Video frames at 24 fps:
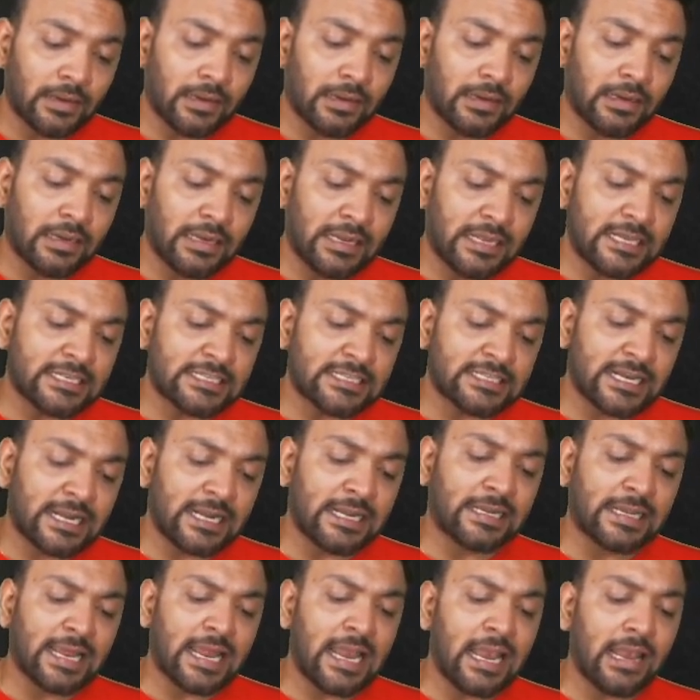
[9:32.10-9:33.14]
lease
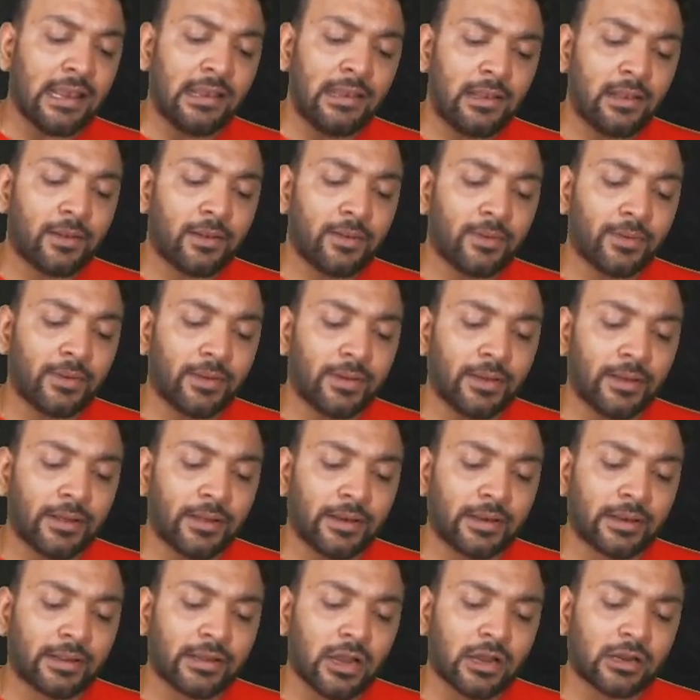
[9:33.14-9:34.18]
rental
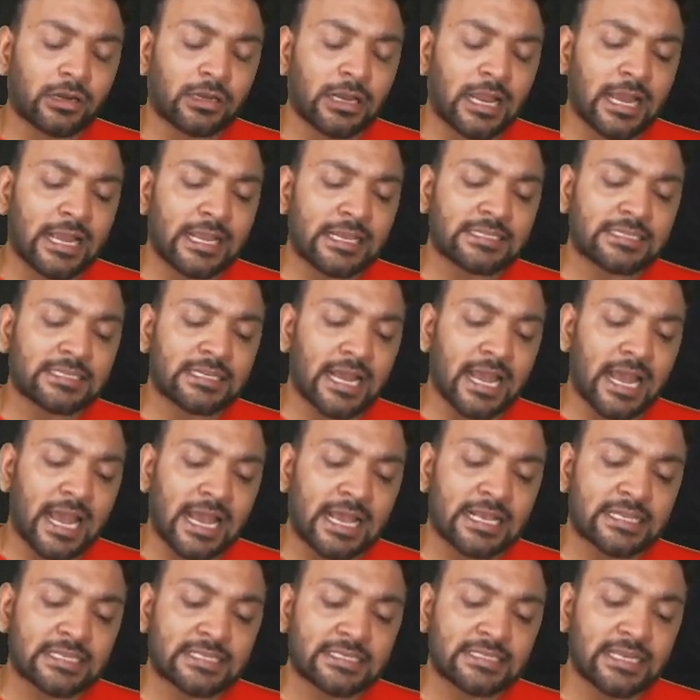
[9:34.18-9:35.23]
recognized
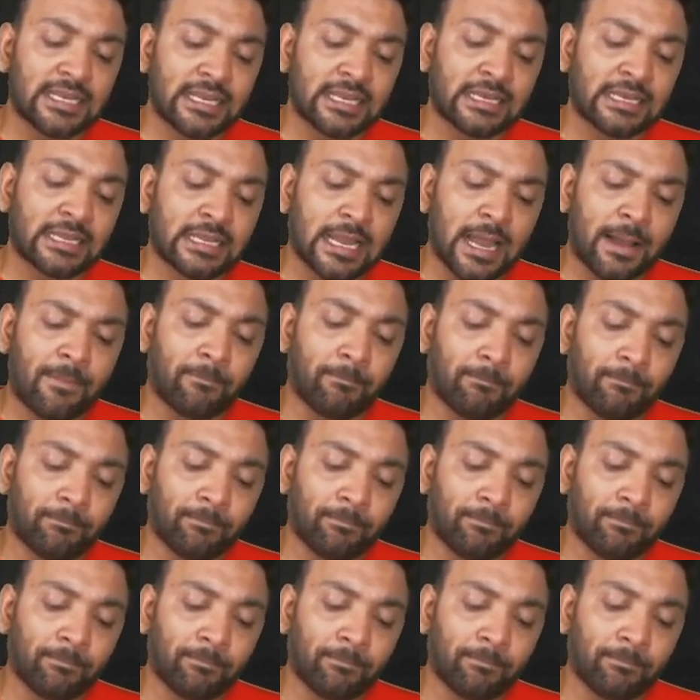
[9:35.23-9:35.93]
as income